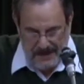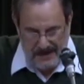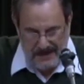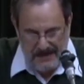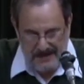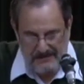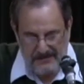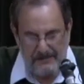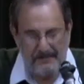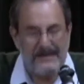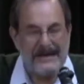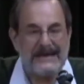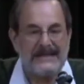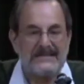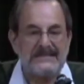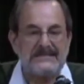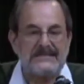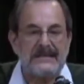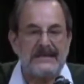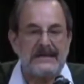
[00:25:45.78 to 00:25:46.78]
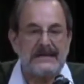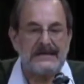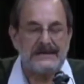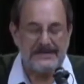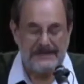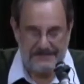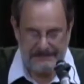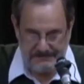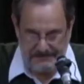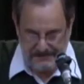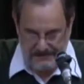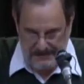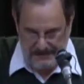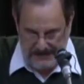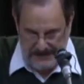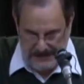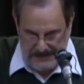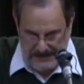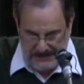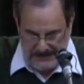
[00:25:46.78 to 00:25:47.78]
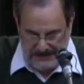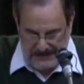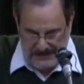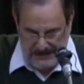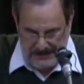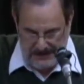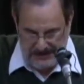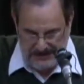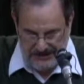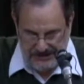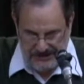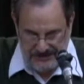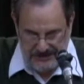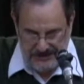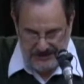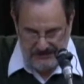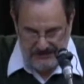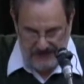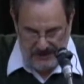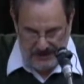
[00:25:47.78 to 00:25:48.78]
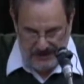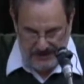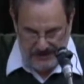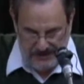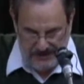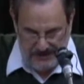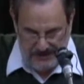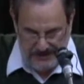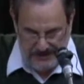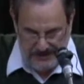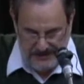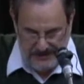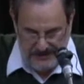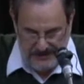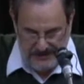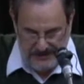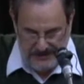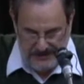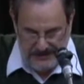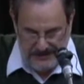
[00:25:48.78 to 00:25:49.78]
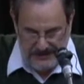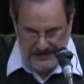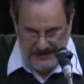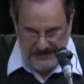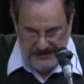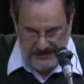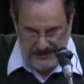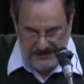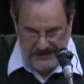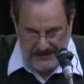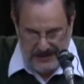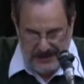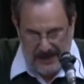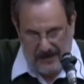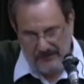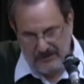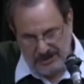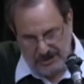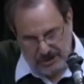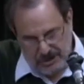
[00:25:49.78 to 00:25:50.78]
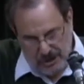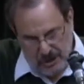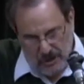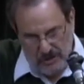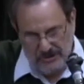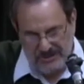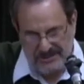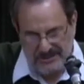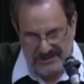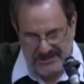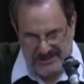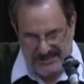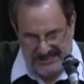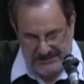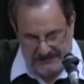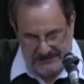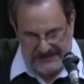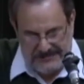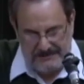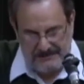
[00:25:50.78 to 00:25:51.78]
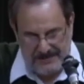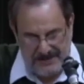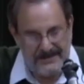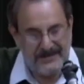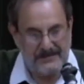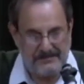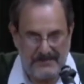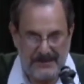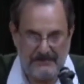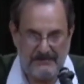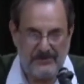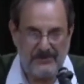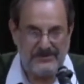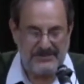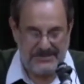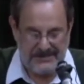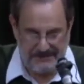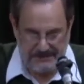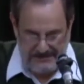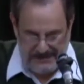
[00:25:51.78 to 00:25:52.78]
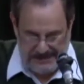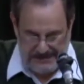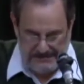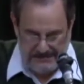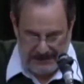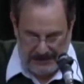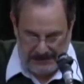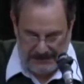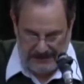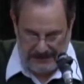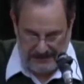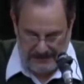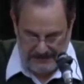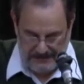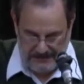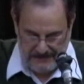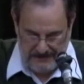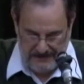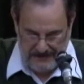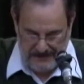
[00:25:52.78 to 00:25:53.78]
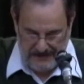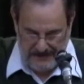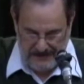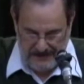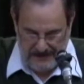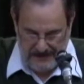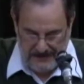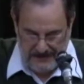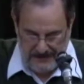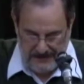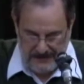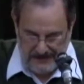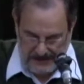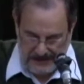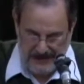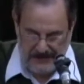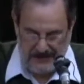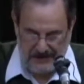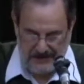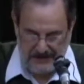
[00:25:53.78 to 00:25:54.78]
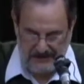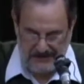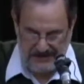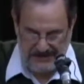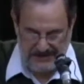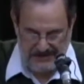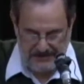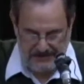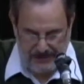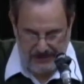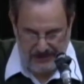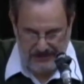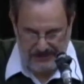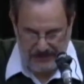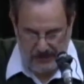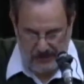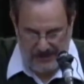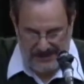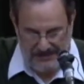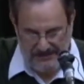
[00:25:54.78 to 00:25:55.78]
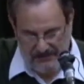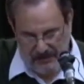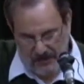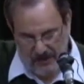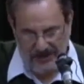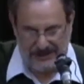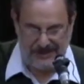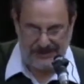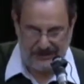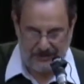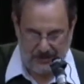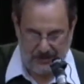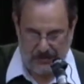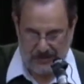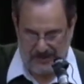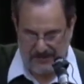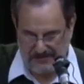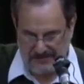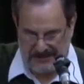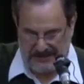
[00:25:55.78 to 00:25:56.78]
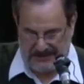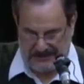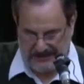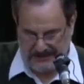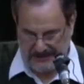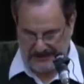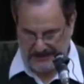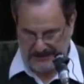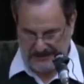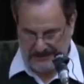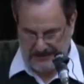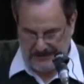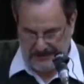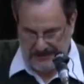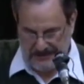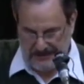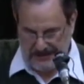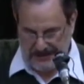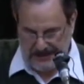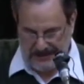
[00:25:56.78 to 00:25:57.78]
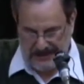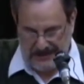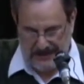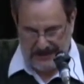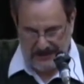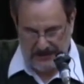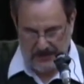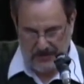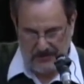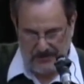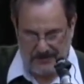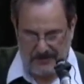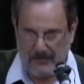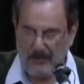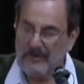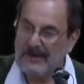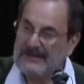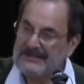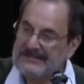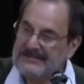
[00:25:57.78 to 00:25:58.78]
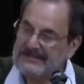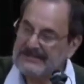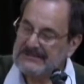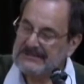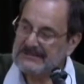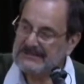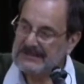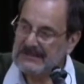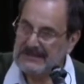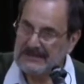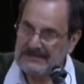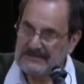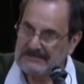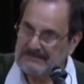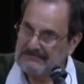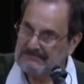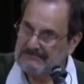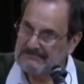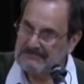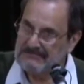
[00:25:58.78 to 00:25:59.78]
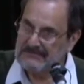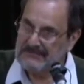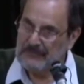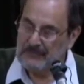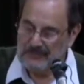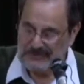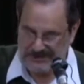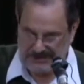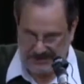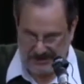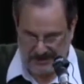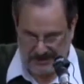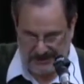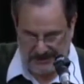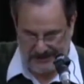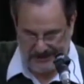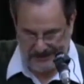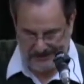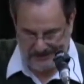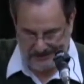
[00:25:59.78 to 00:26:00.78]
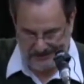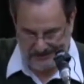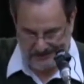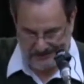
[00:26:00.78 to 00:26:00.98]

I am a man's head hunched in the road. I was chosen to speak by the members of my body. The arm, as it pulled away, pointed toward me. The hand opened once and was gone.